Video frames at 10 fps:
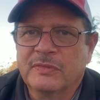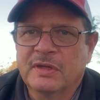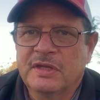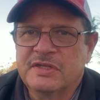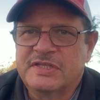
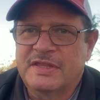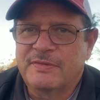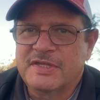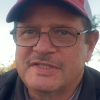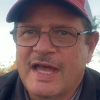Same thing with
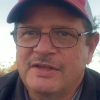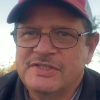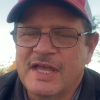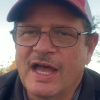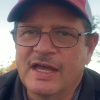the south
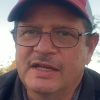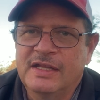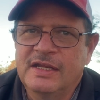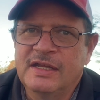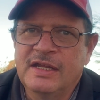side.
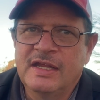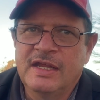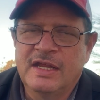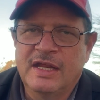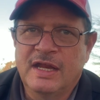
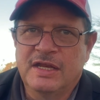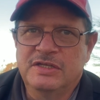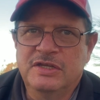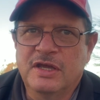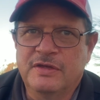
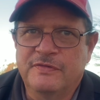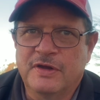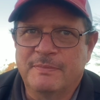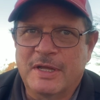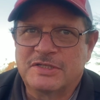If you're
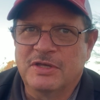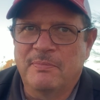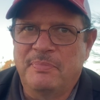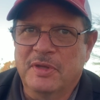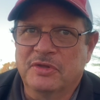up next to a
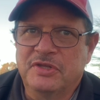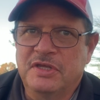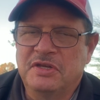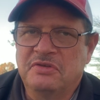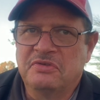
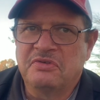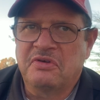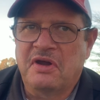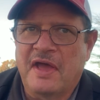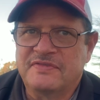building or
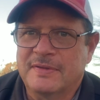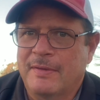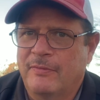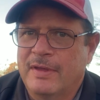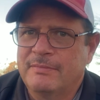have some type of
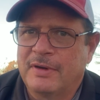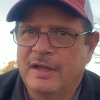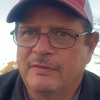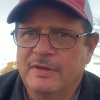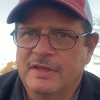
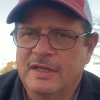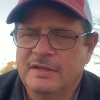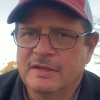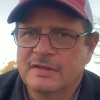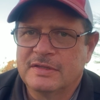windbreak with it,
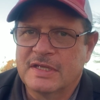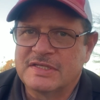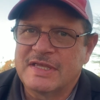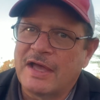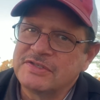the
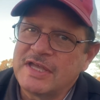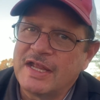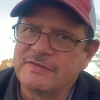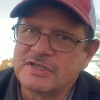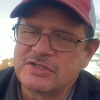south side
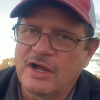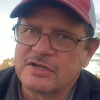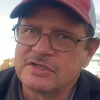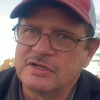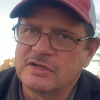of a
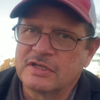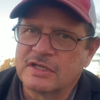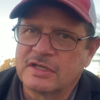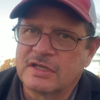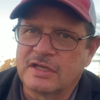structure
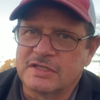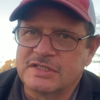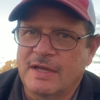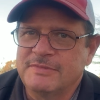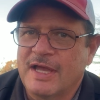can
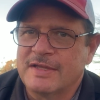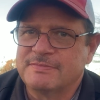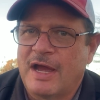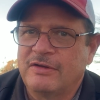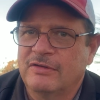sometimes
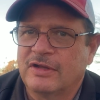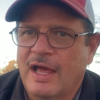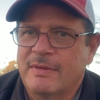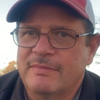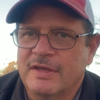
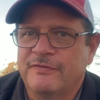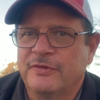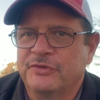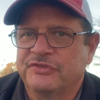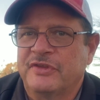microclimate be a full
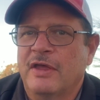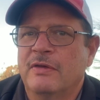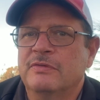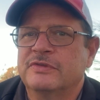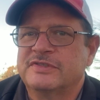
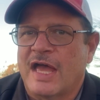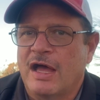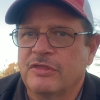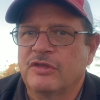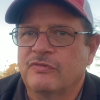zone
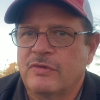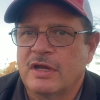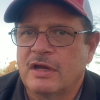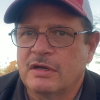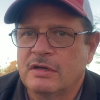south of
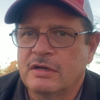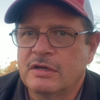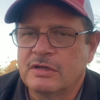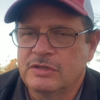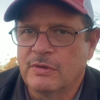where
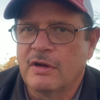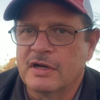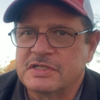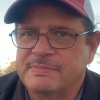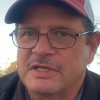you are,
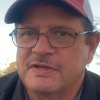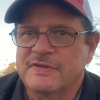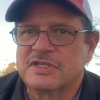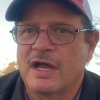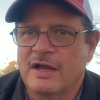especially if it's
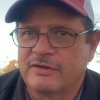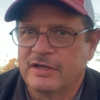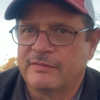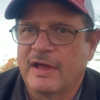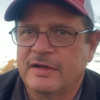concrete
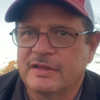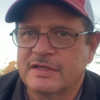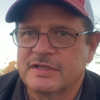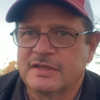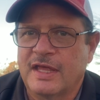around it, things
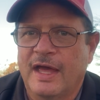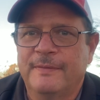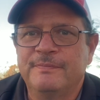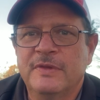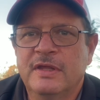like that.
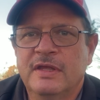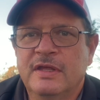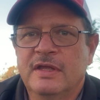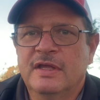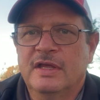
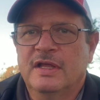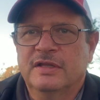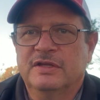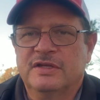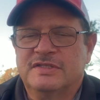A
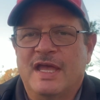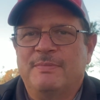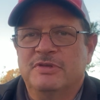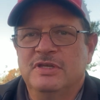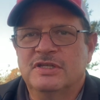little example,
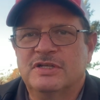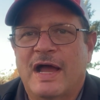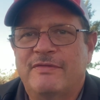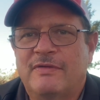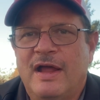you could
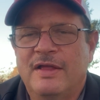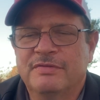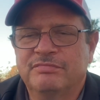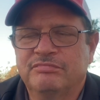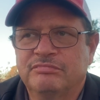drive around
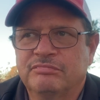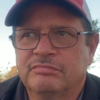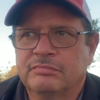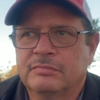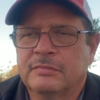
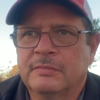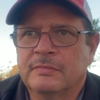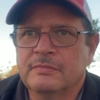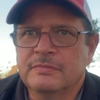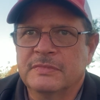
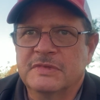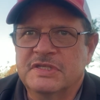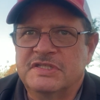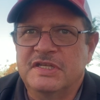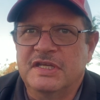the
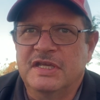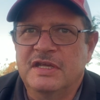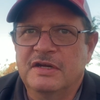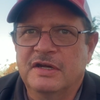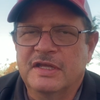city
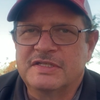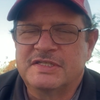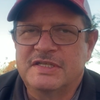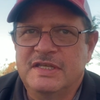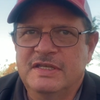here and
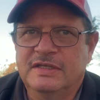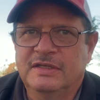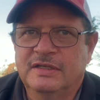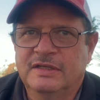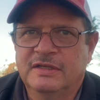see
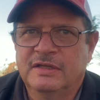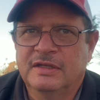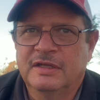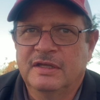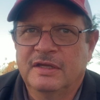
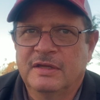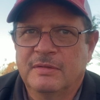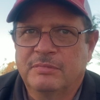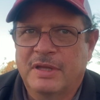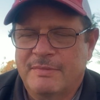
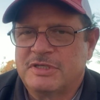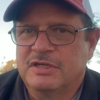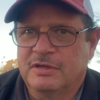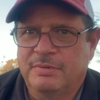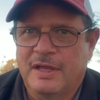plant
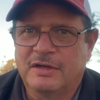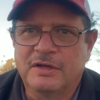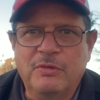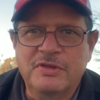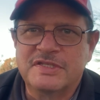material planted on the
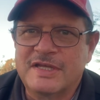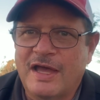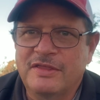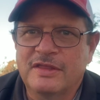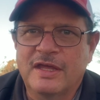north and
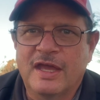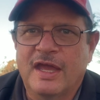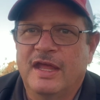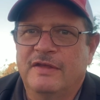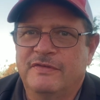south,
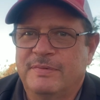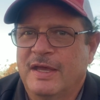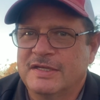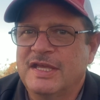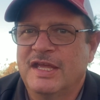and if you pay
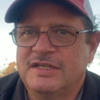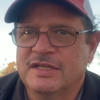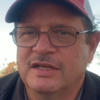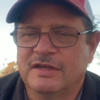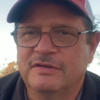
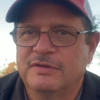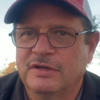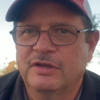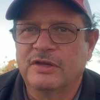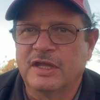attention and when you're
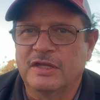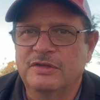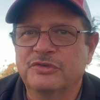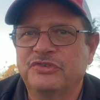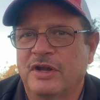looking, you'll
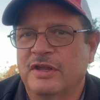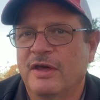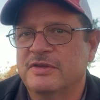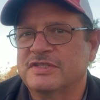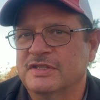start
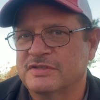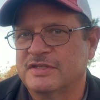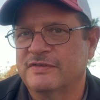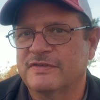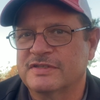noticing those
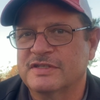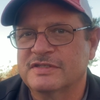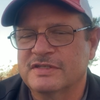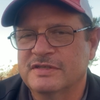differences.